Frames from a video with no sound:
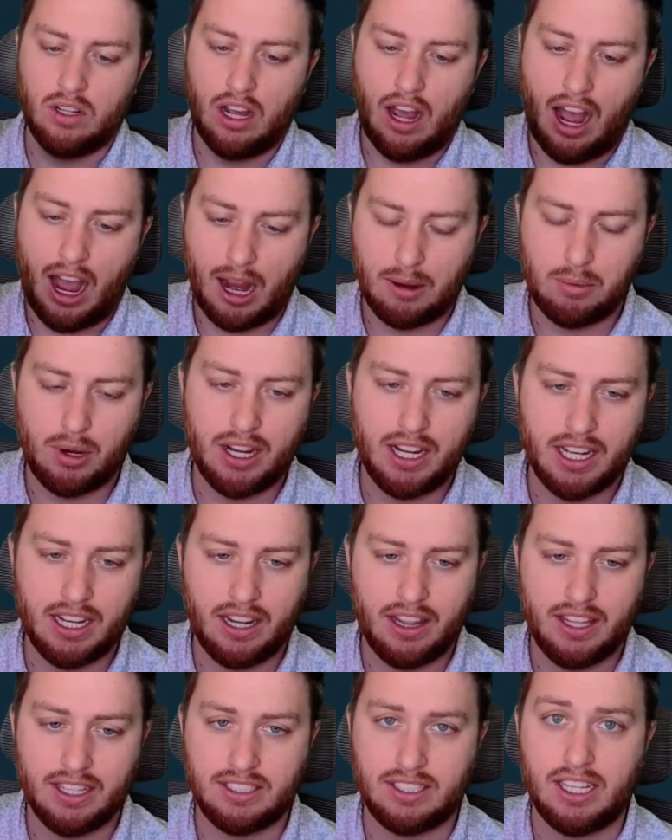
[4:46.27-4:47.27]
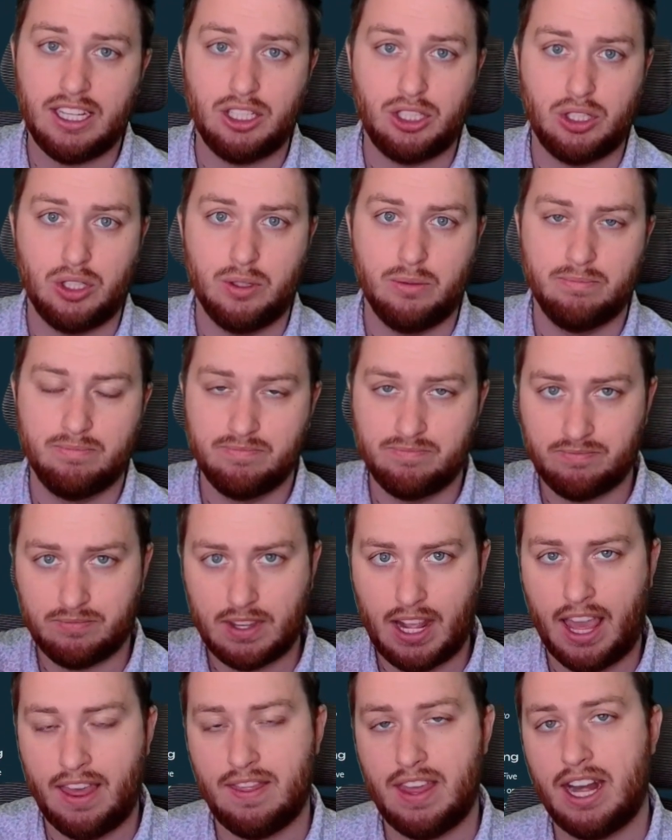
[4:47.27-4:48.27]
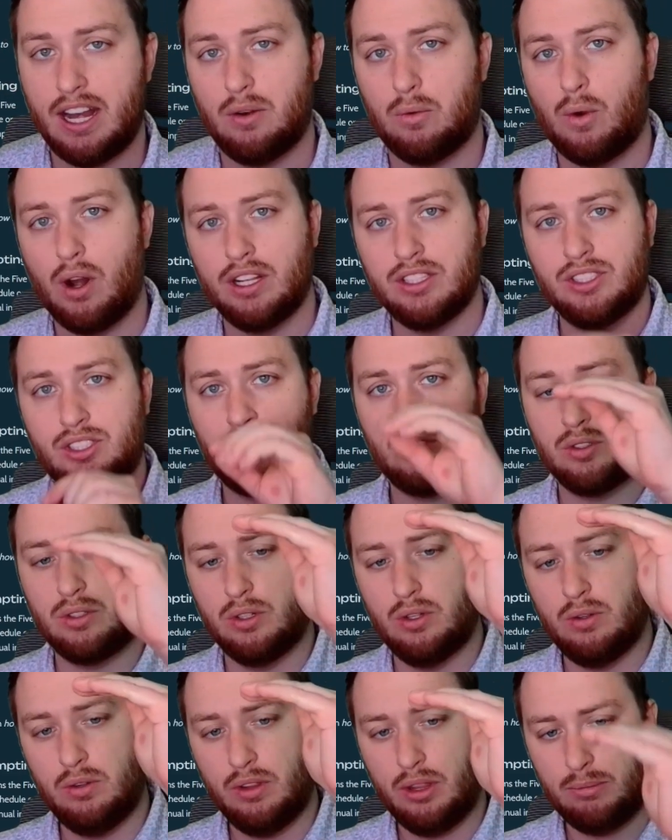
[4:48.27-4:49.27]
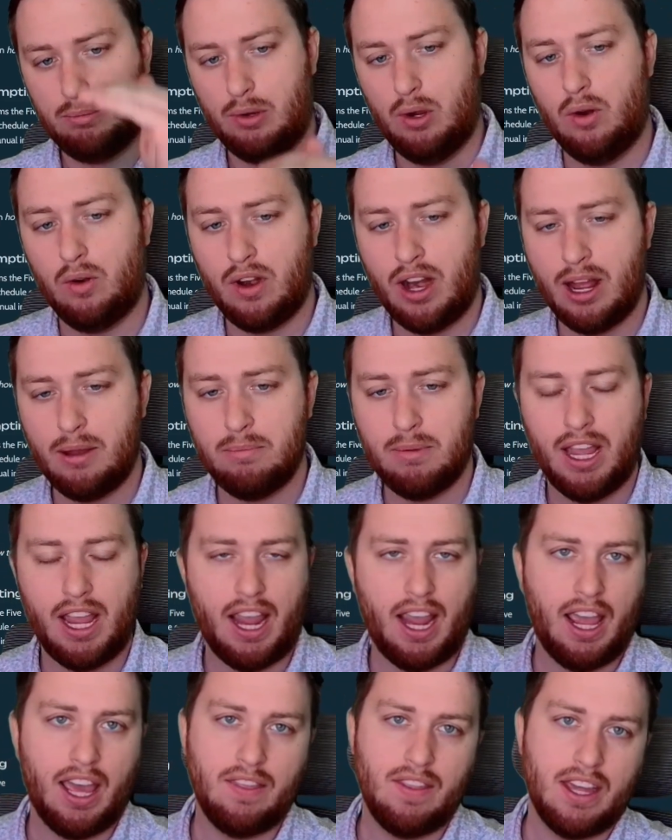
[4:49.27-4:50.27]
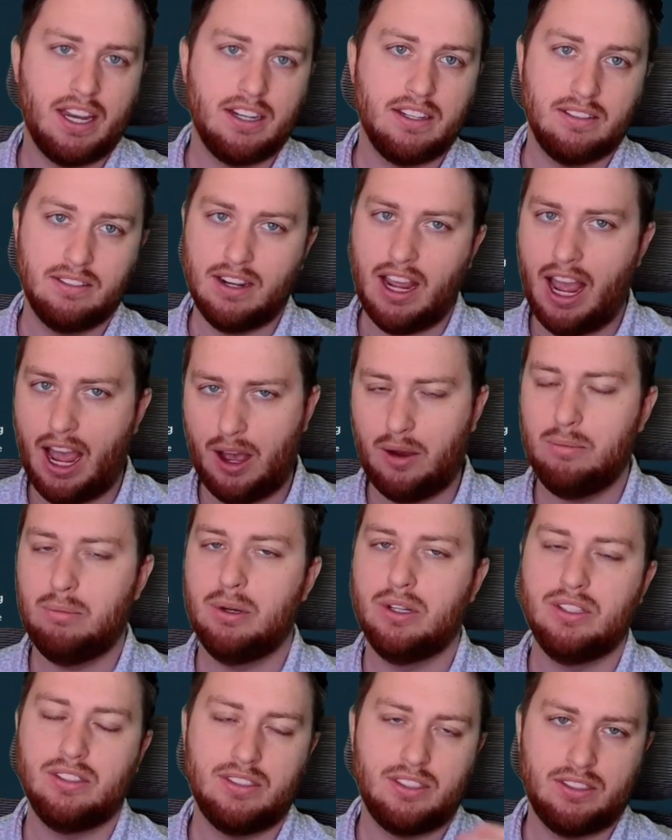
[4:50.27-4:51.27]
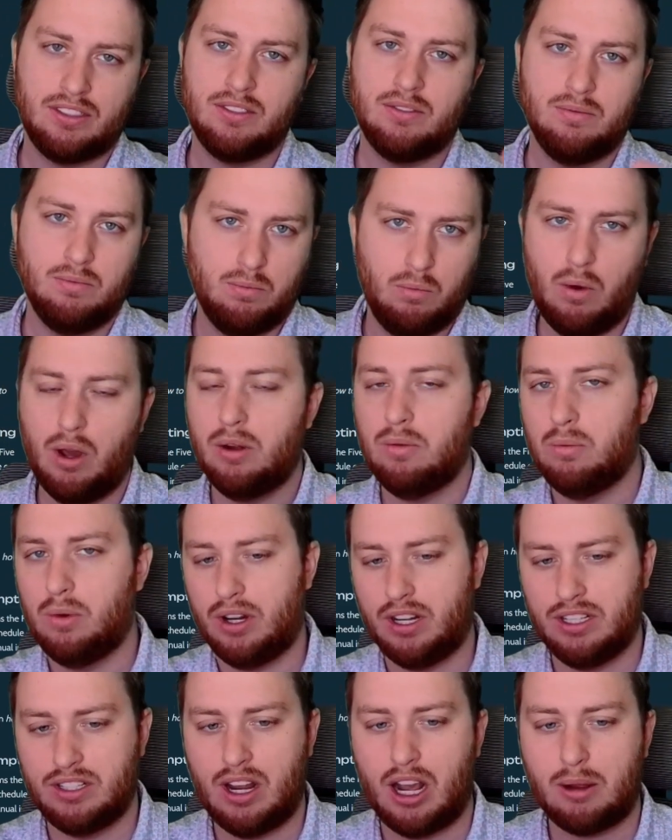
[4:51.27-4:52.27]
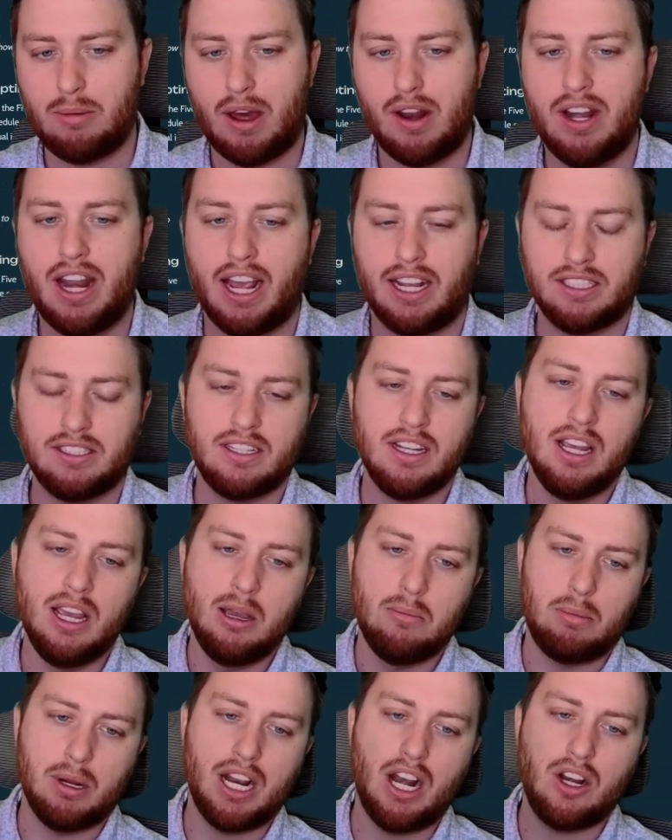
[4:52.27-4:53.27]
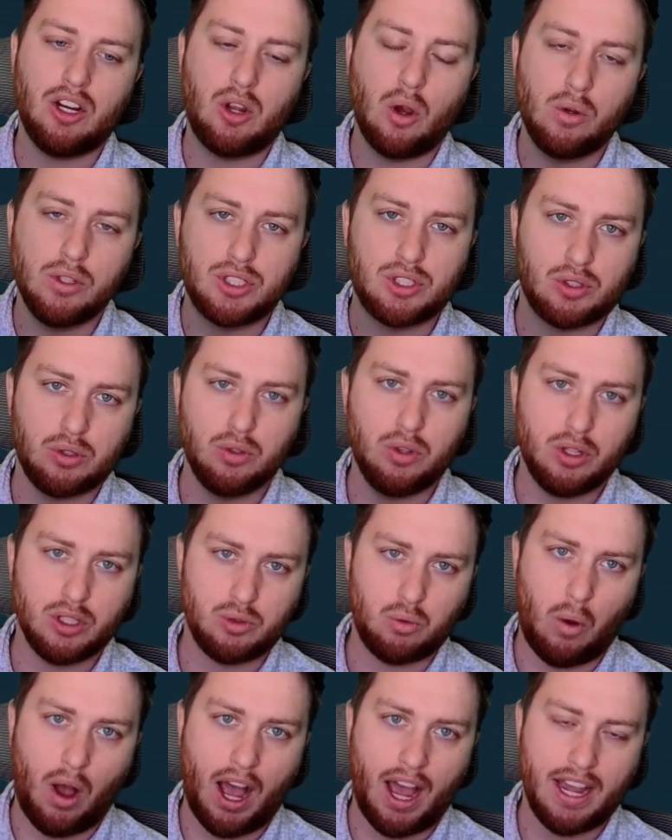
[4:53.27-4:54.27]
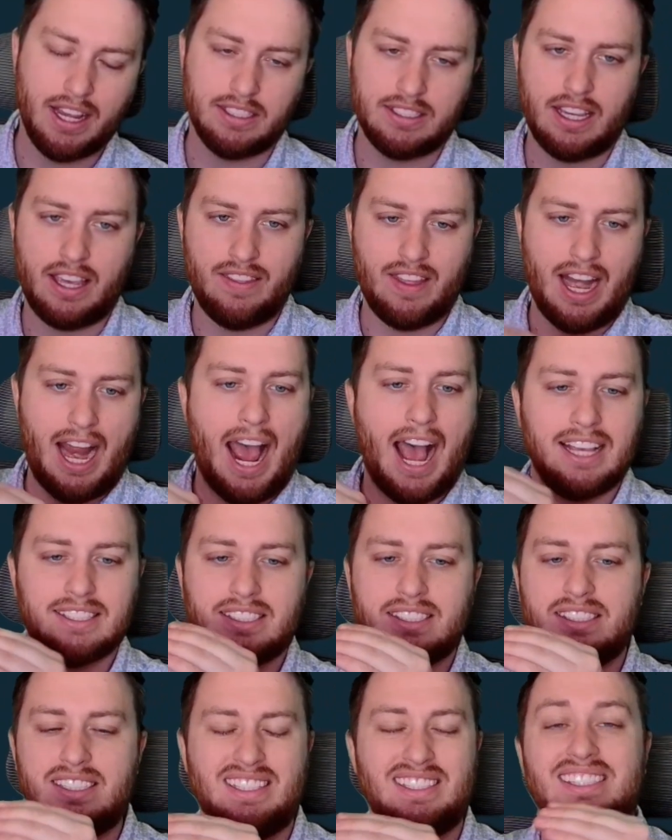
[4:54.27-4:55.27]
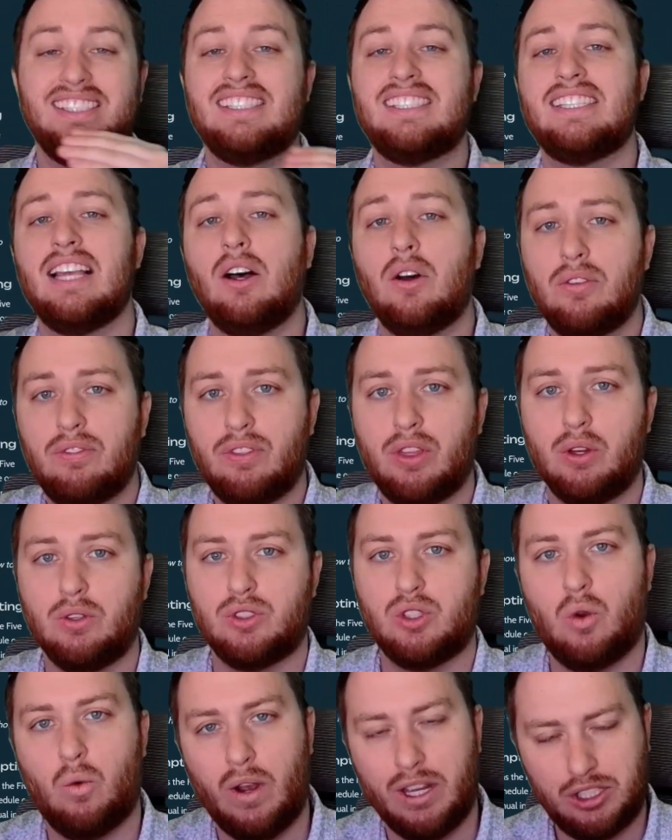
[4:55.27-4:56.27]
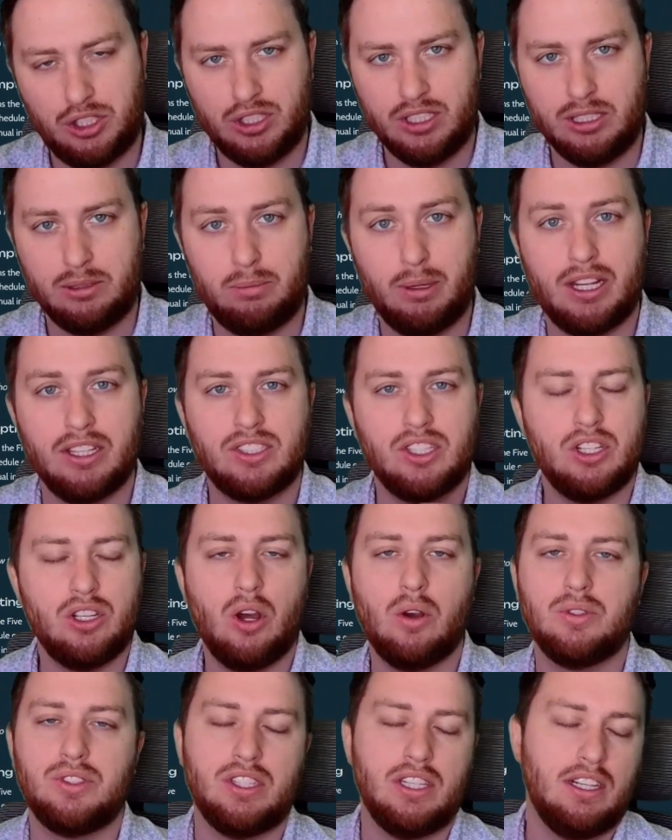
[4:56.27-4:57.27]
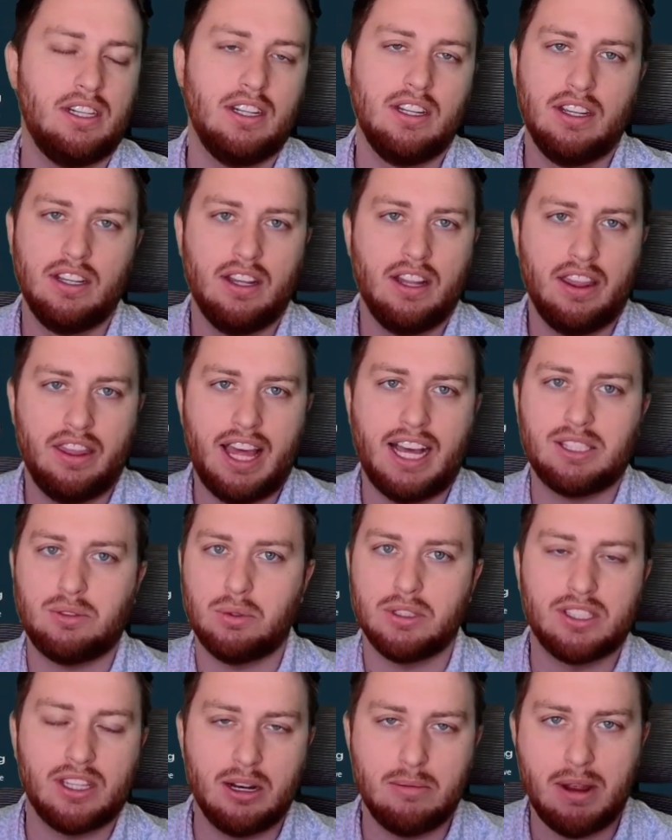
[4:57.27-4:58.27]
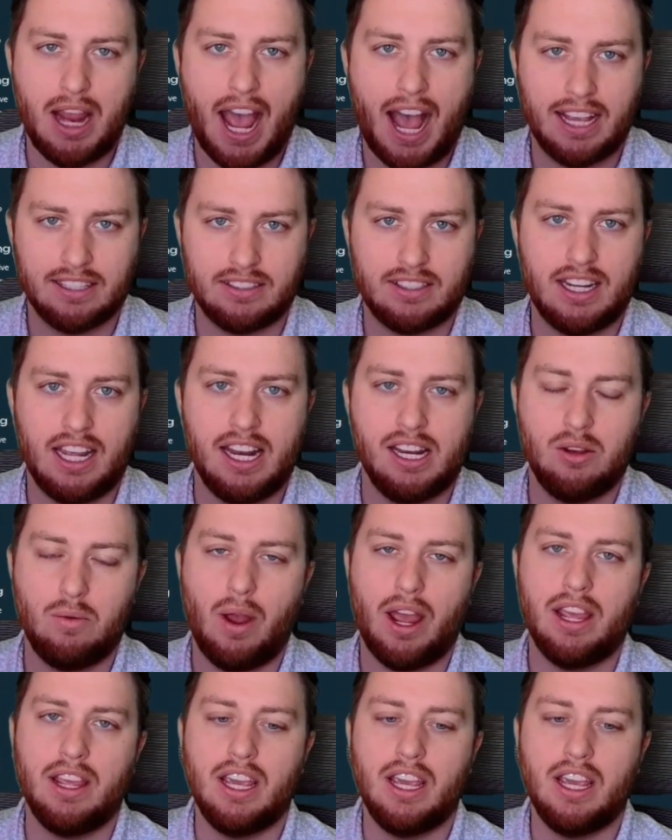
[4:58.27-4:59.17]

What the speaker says: I'm running into this issue. And then it runs through the program and then outputs what we're going to talk about next. But it goes through those whys and then asks itself those questions because it knows that that's what's going to be asked anyway.